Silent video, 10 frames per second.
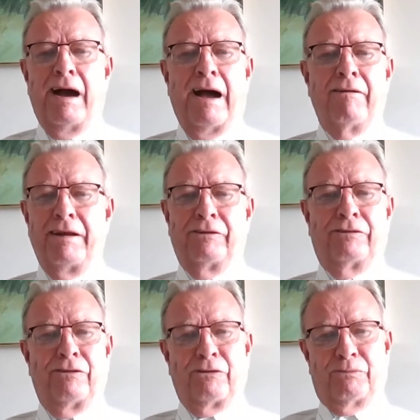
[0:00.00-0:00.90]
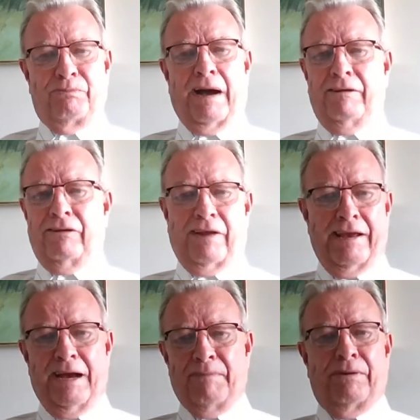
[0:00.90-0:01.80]
I don't answer those. I just
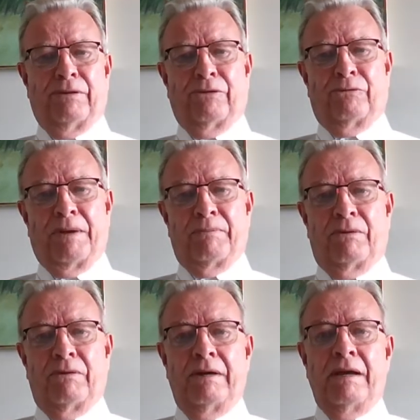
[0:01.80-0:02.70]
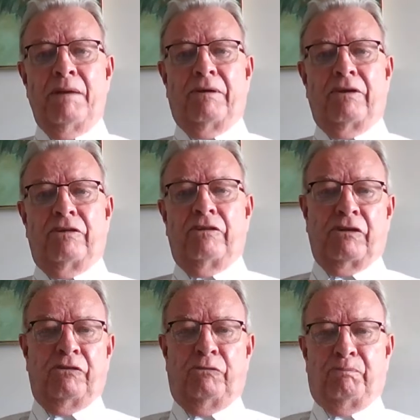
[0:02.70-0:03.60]
hang up on those people because they're
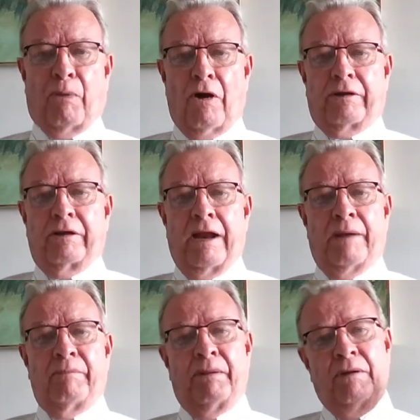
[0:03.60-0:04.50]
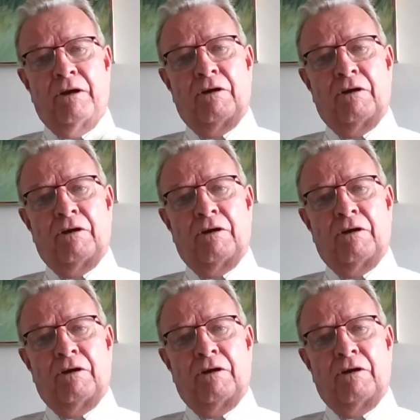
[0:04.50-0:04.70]
just barking at me.